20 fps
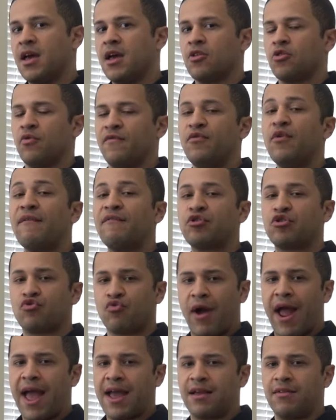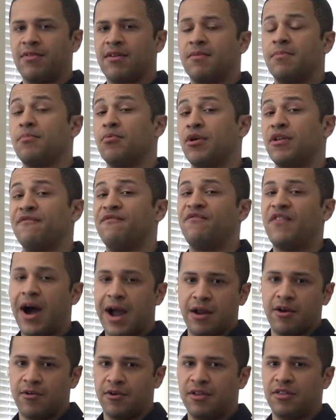So if you have a dragon that can breathe
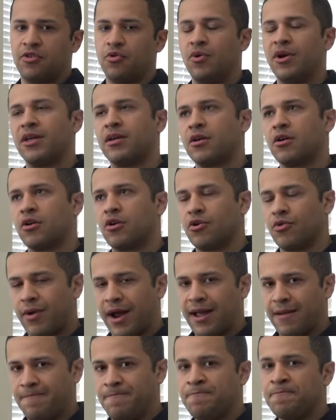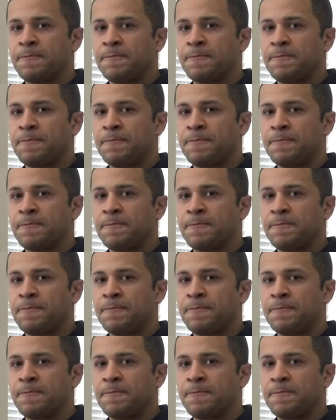fire into it, great.